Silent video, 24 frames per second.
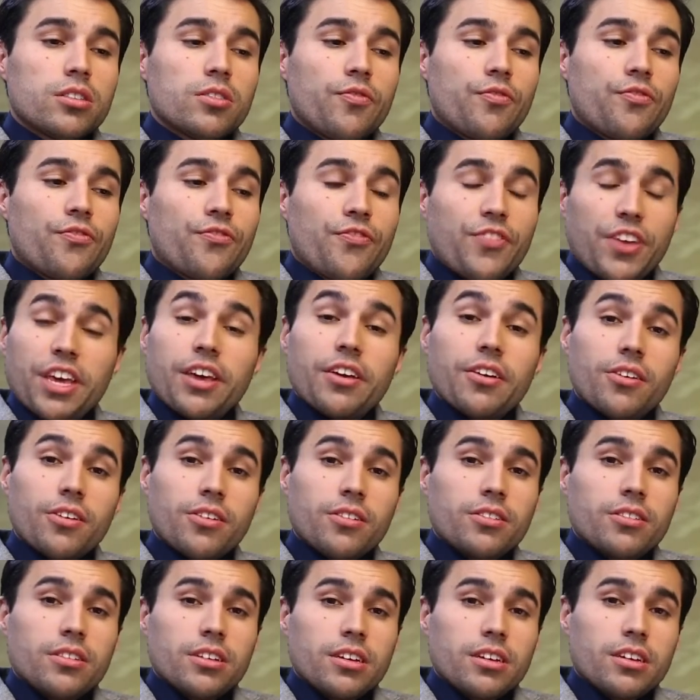
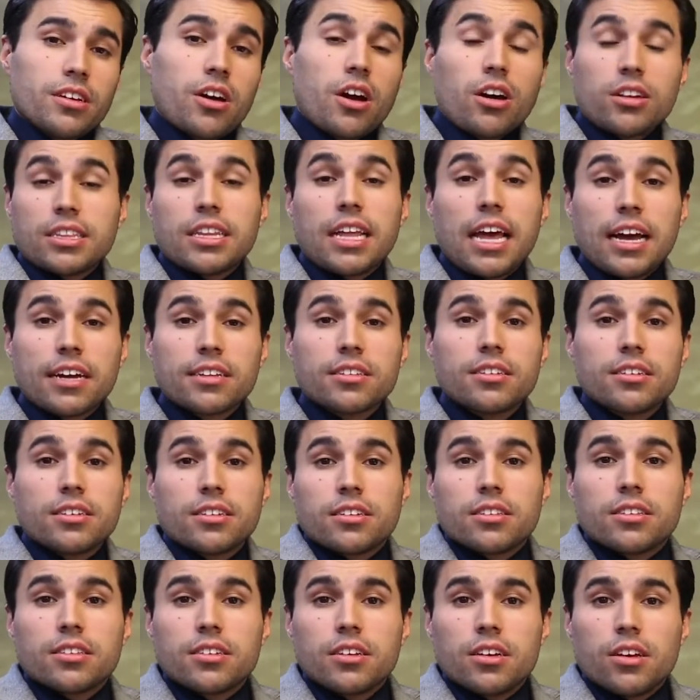feel
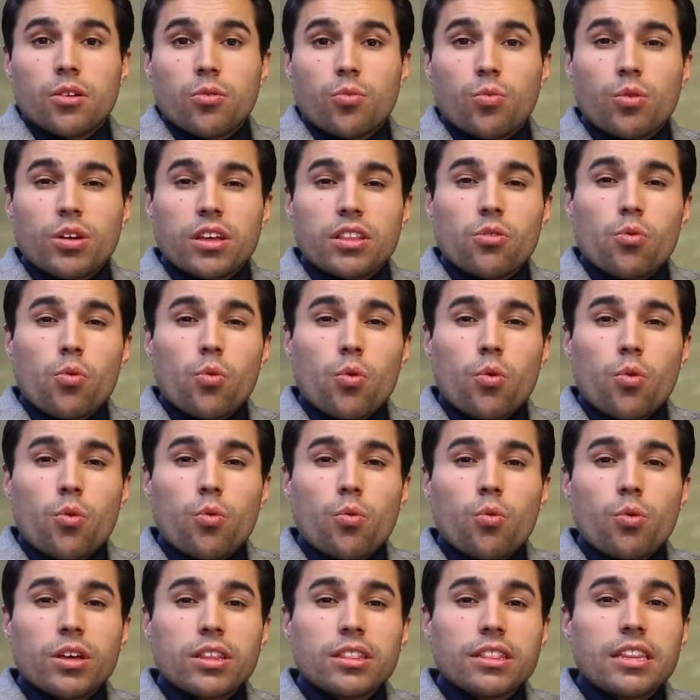connected with
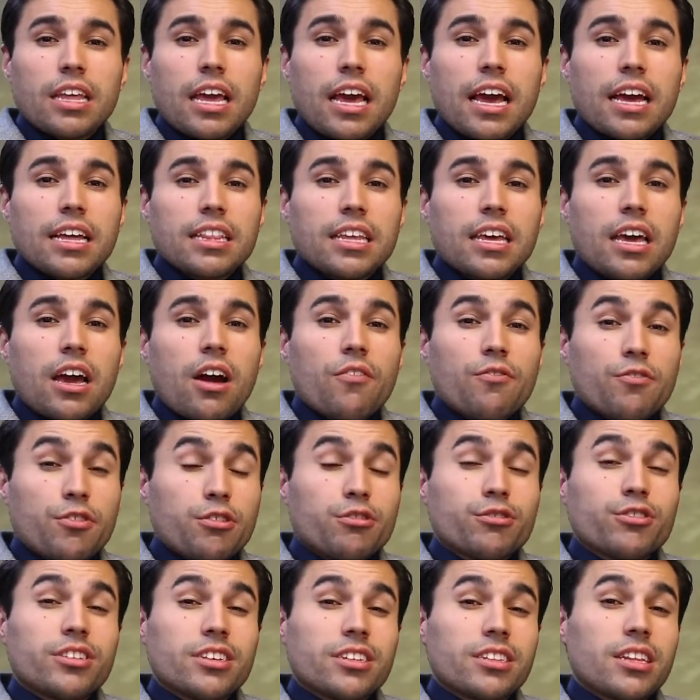the idea of
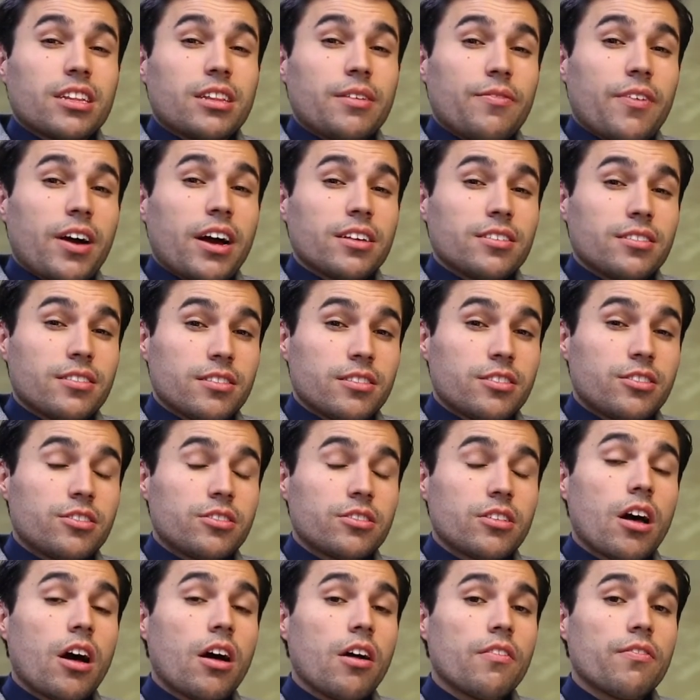using the device
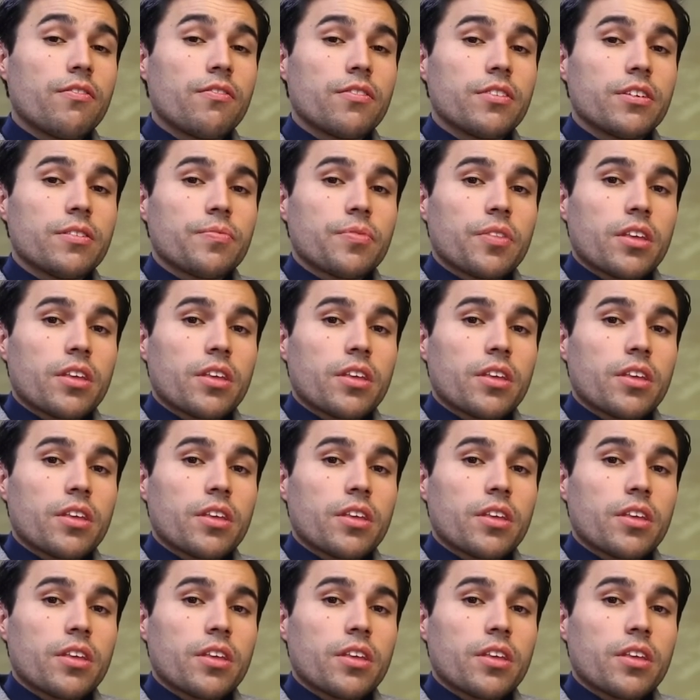itself.